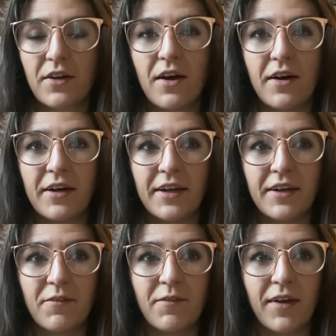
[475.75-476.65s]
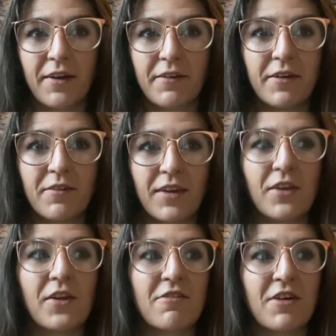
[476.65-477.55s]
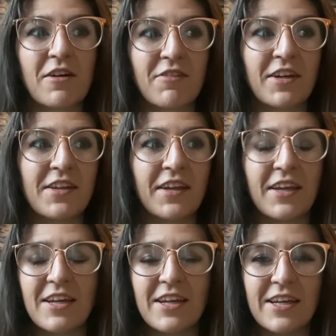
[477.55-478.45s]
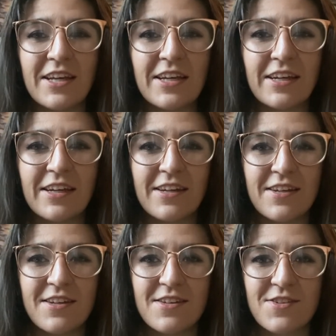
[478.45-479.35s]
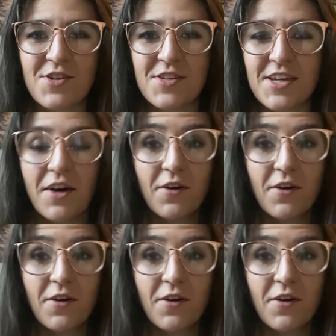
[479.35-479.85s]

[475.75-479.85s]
I don't know, like, a lot of conflict that, like, he is just like, oh,